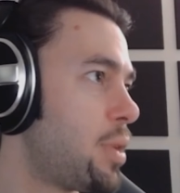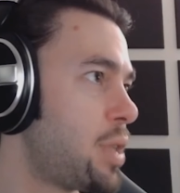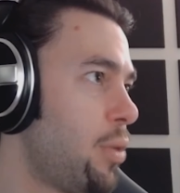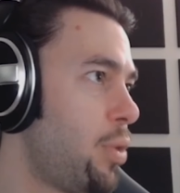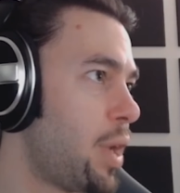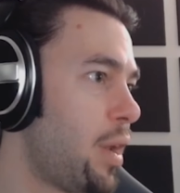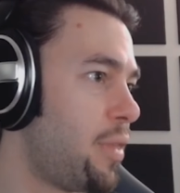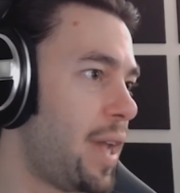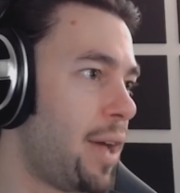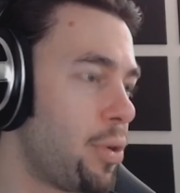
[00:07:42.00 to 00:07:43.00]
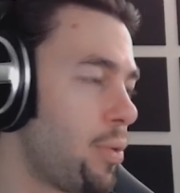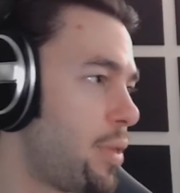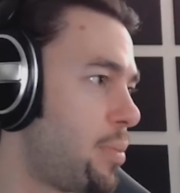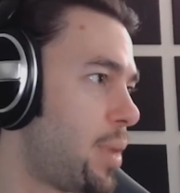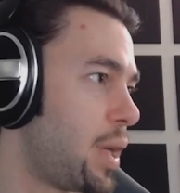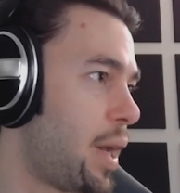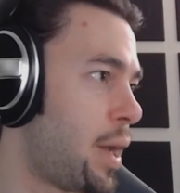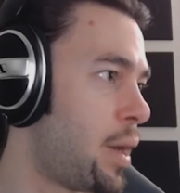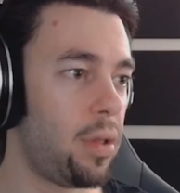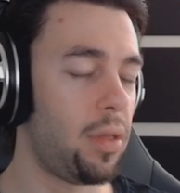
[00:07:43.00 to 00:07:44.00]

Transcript: going to take a look at the algorithm again.